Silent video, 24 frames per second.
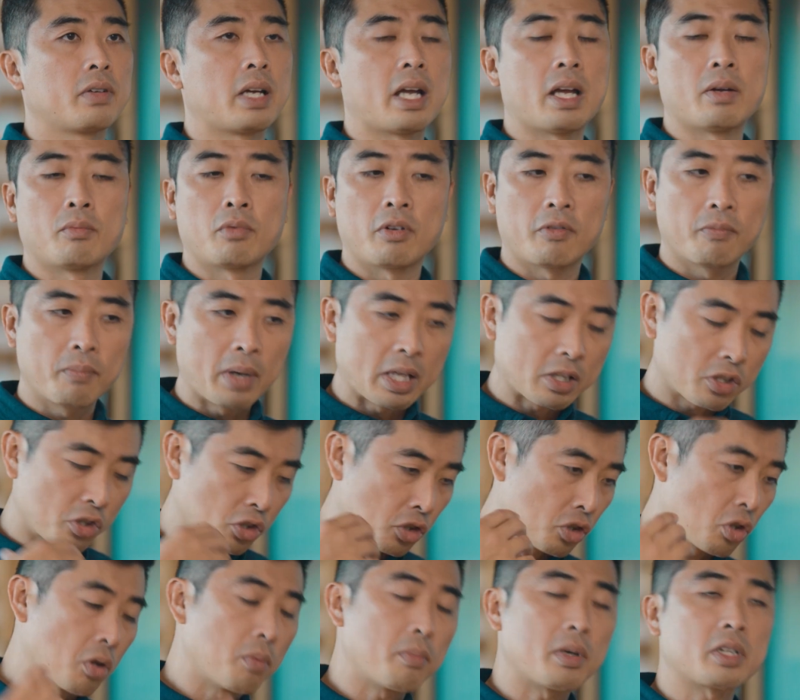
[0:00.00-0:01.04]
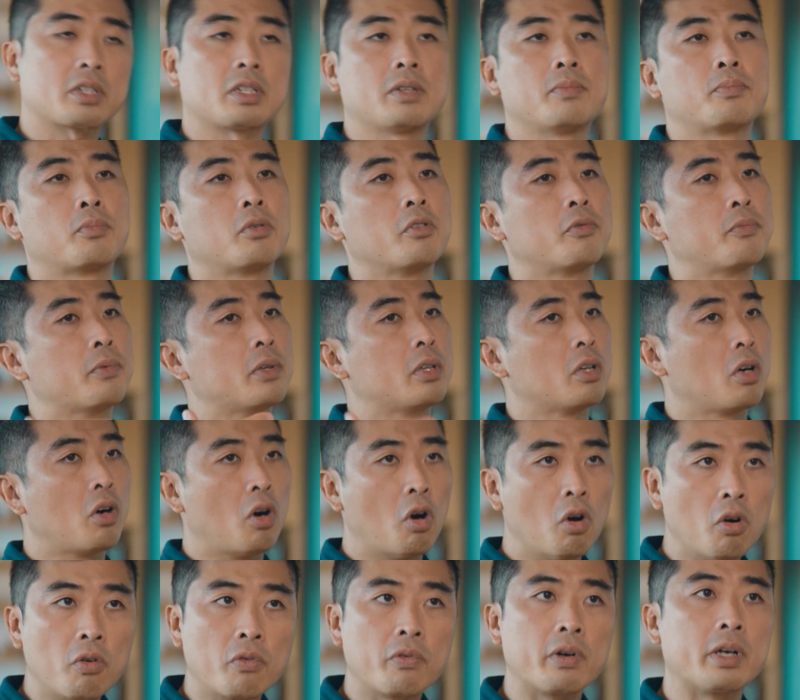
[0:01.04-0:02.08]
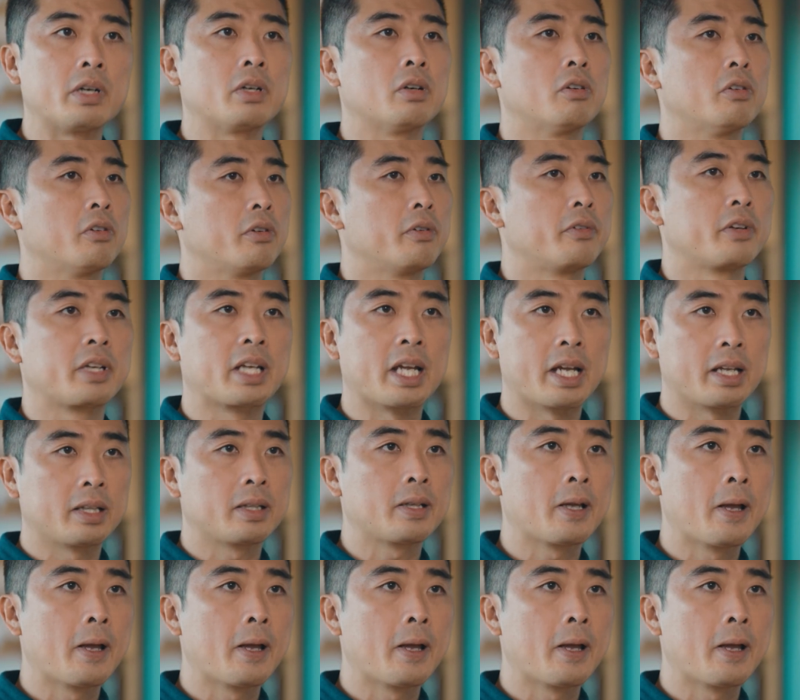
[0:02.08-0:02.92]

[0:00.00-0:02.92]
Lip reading: And we've made so much improvement over and over again